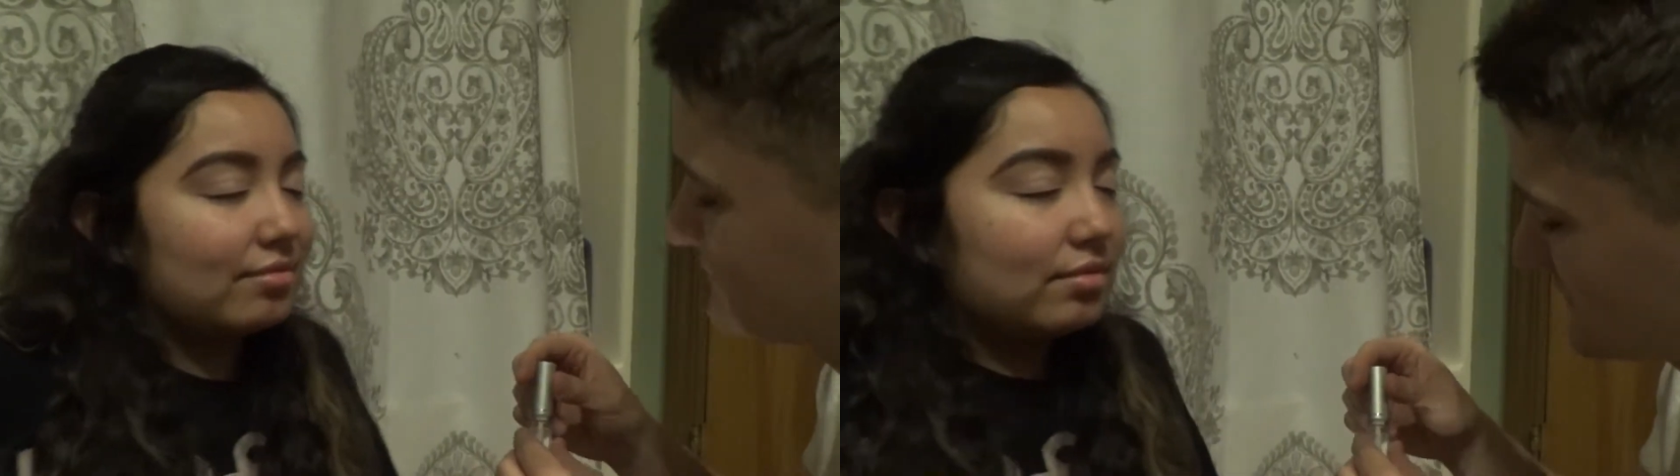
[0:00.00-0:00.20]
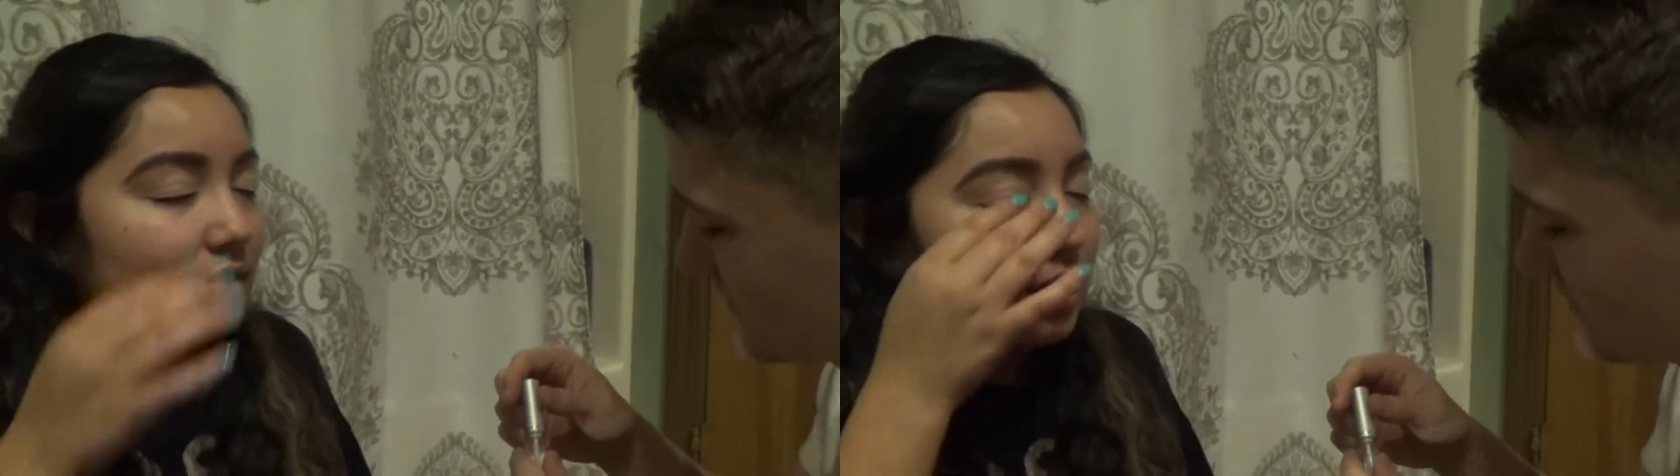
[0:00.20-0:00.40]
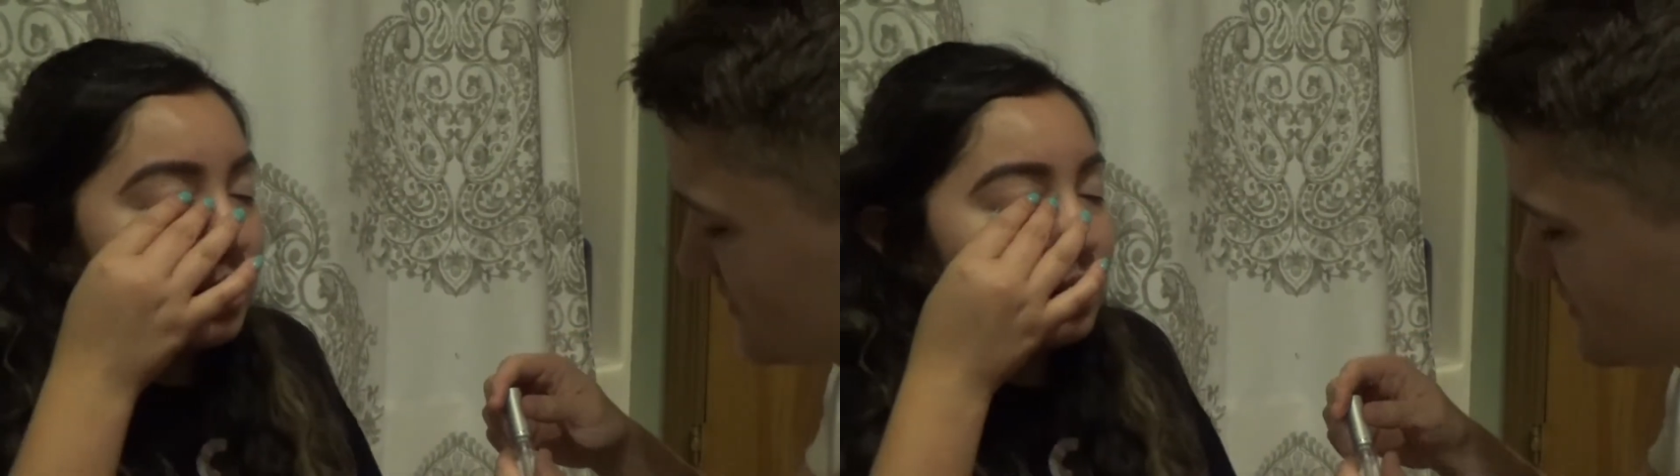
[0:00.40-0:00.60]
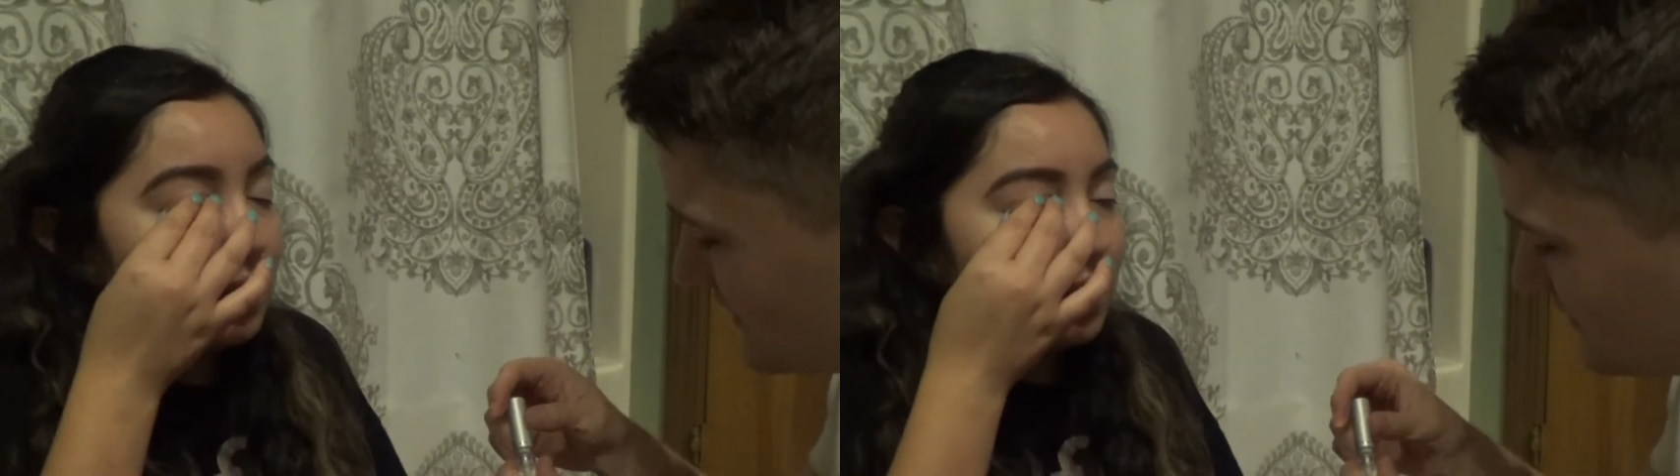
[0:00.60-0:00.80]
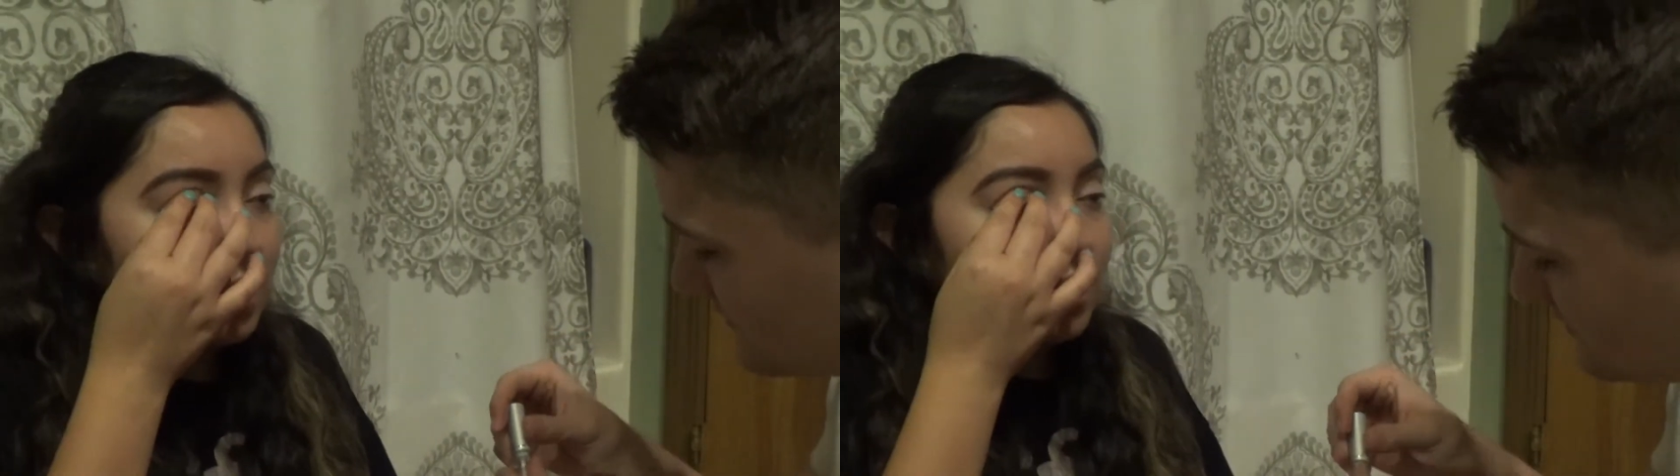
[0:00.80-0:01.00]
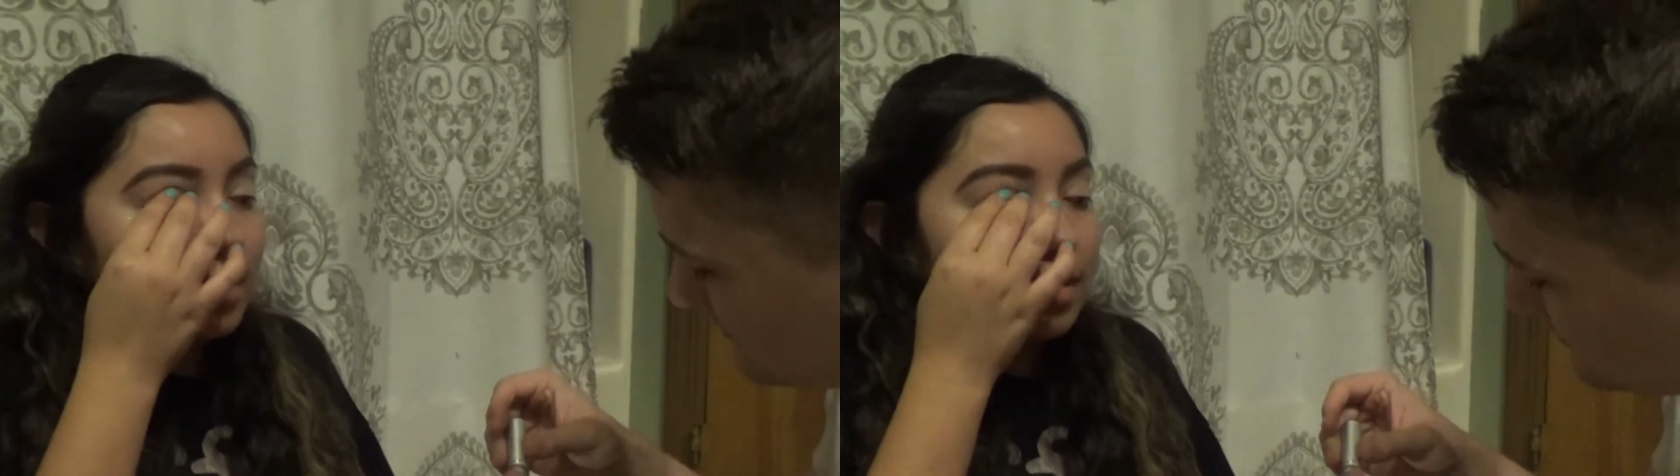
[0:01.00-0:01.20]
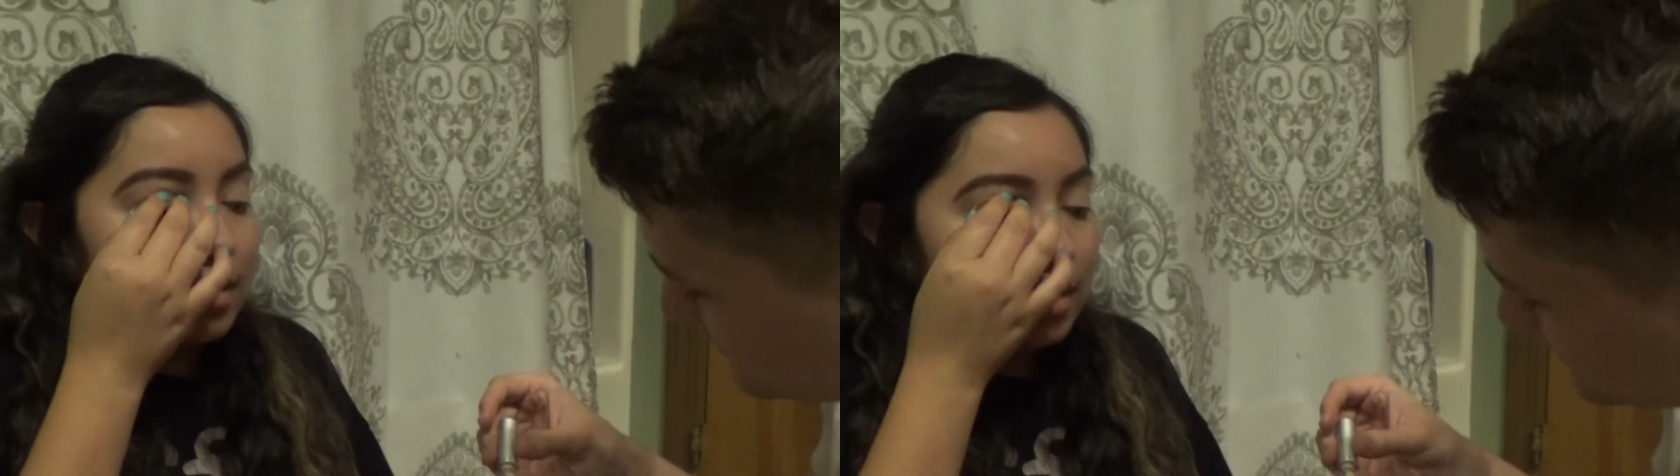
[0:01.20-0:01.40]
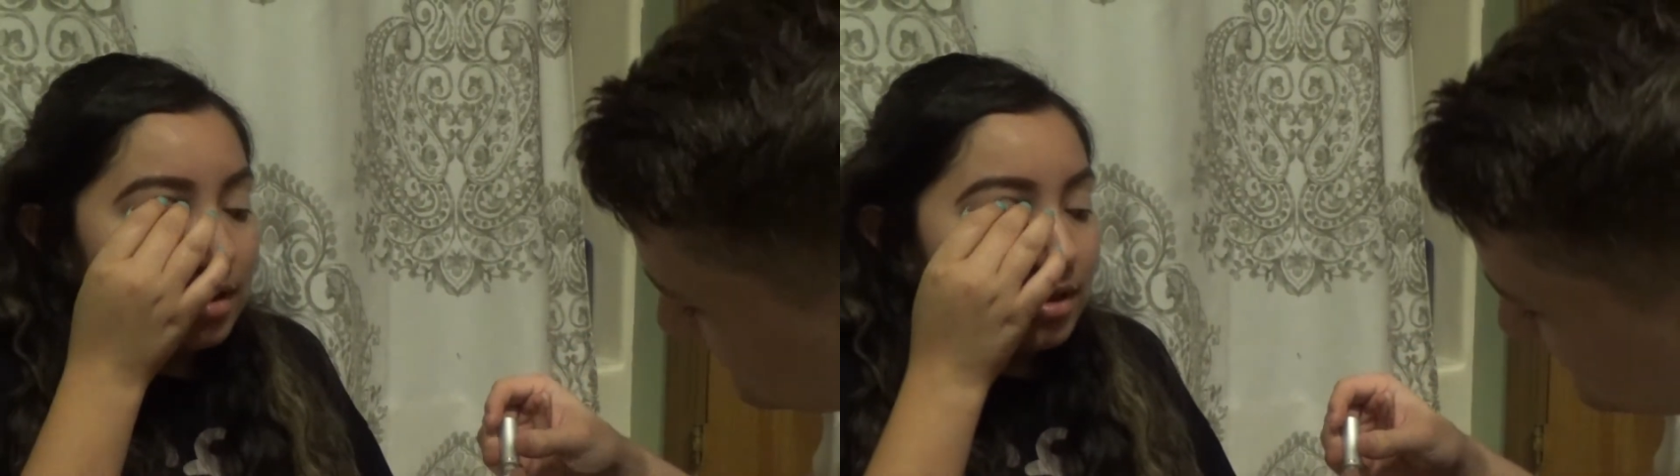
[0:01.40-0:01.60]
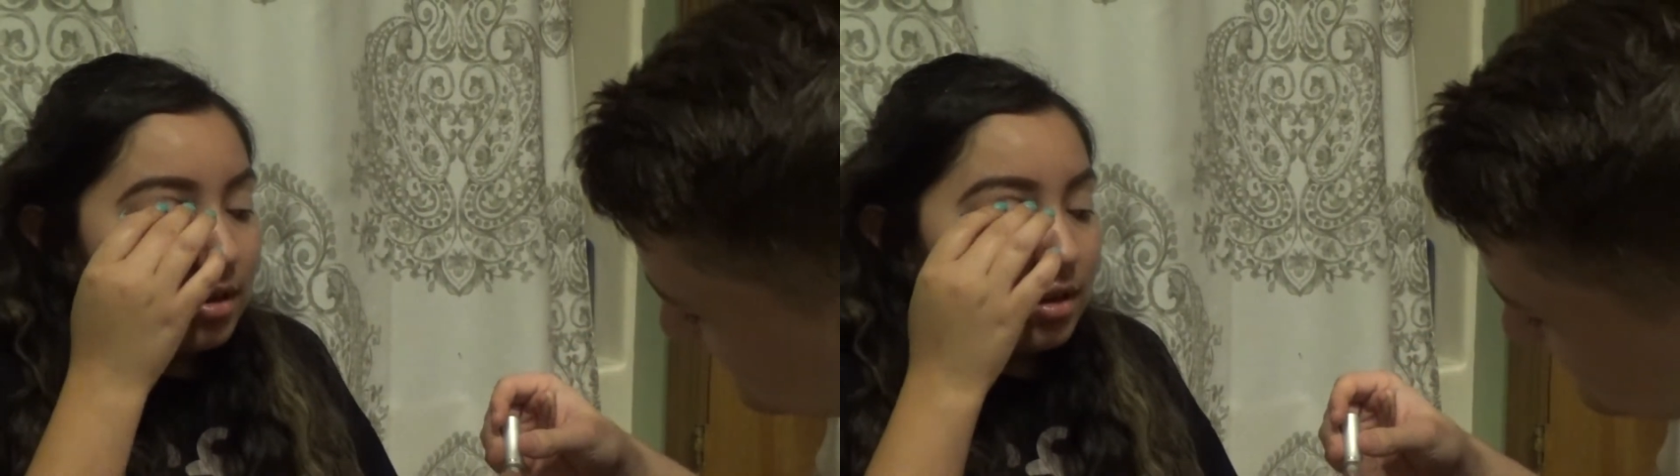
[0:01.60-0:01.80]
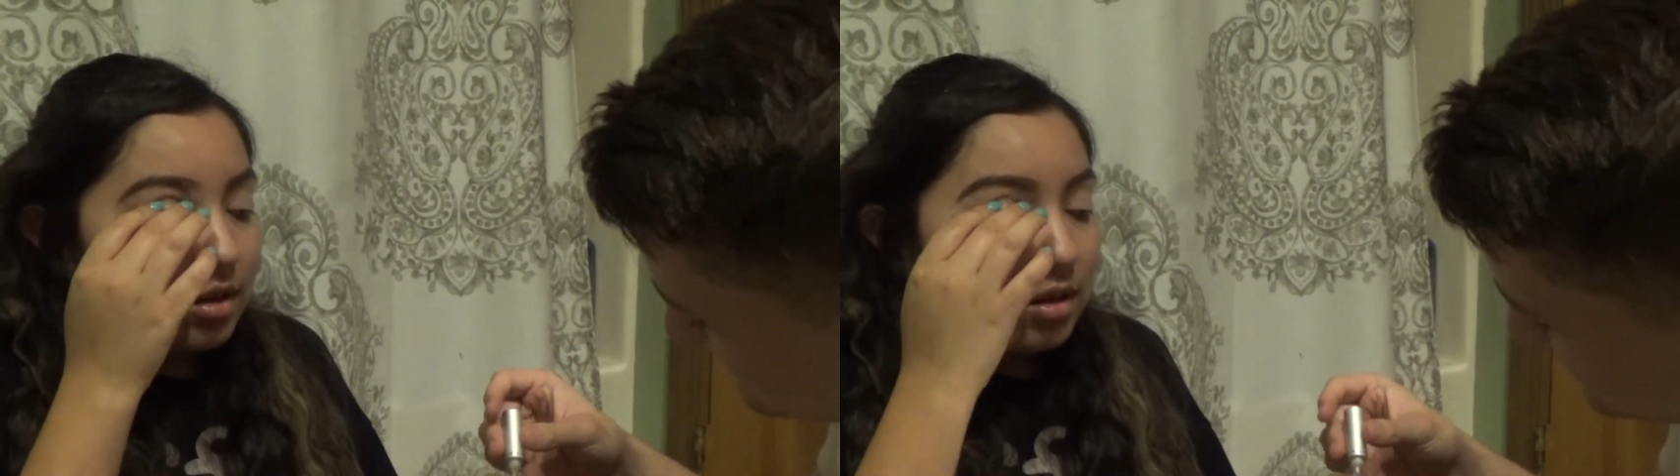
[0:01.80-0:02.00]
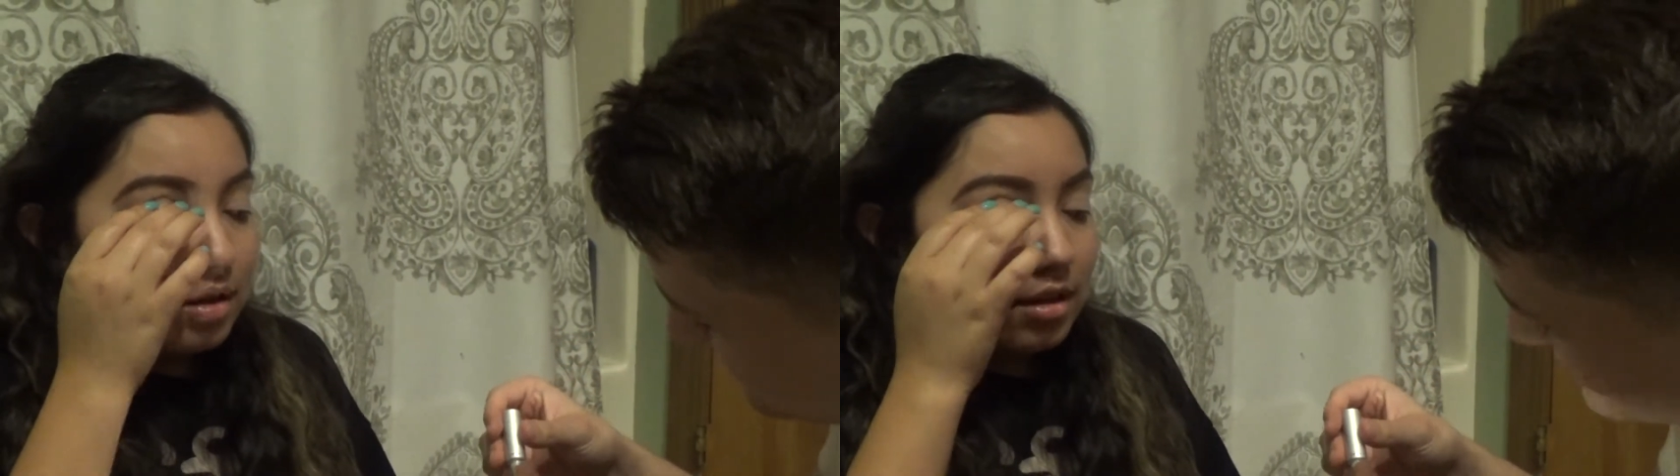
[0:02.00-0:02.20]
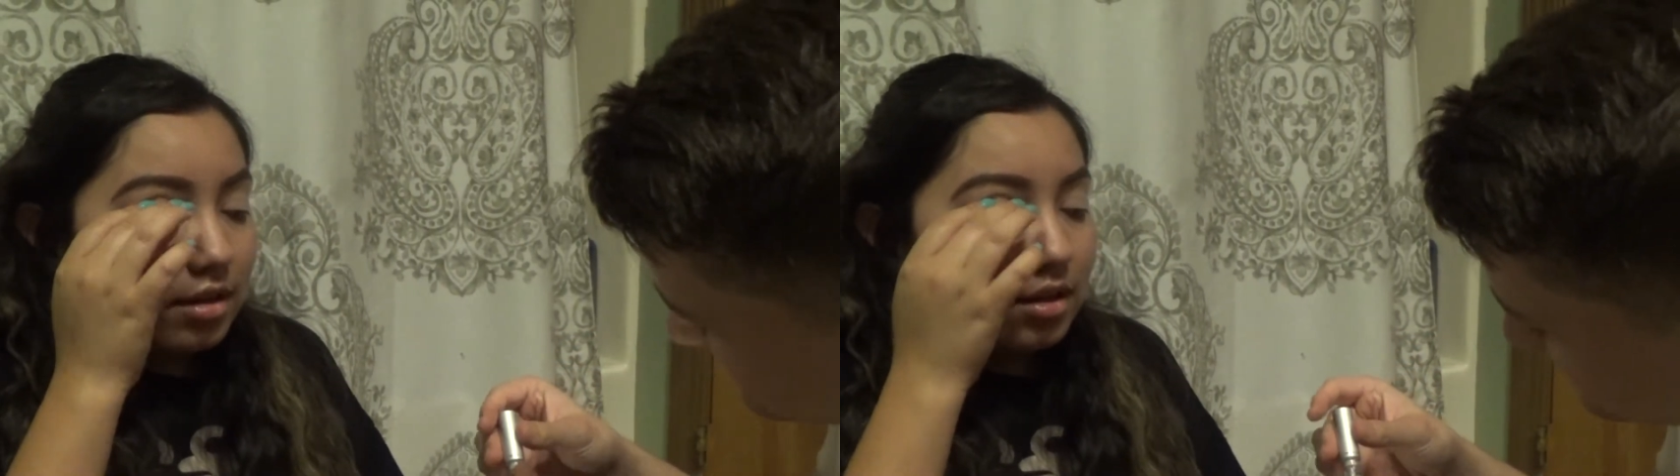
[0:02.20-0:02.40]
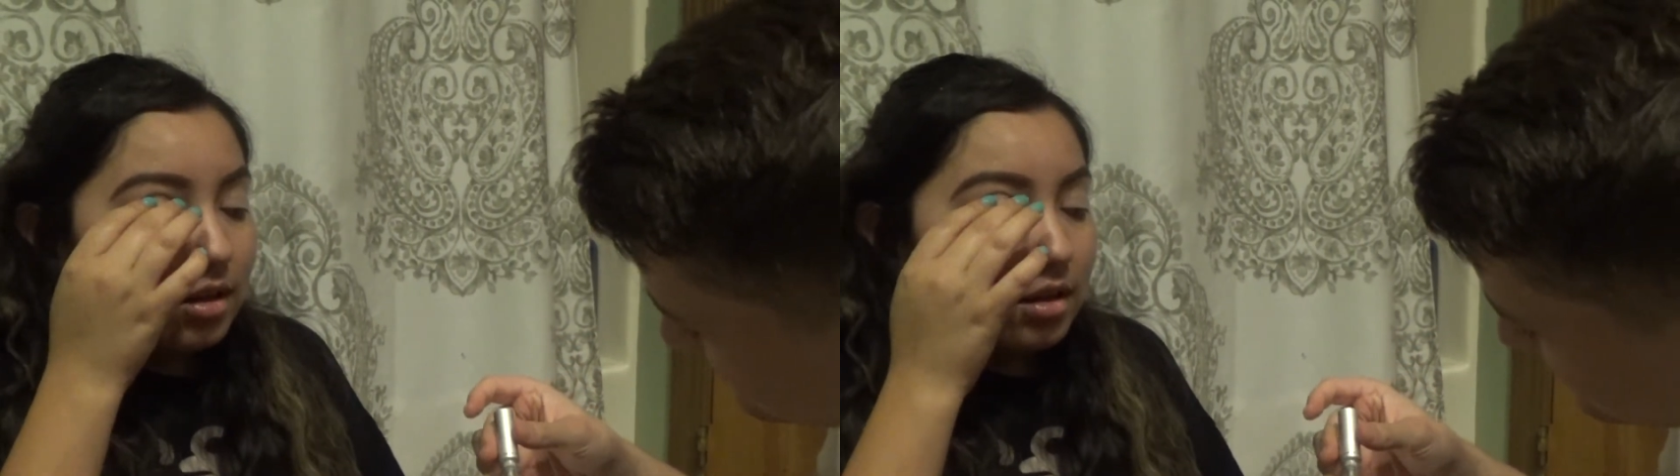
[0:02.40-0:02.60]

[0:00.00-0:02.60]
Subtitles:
So I just like put it on here.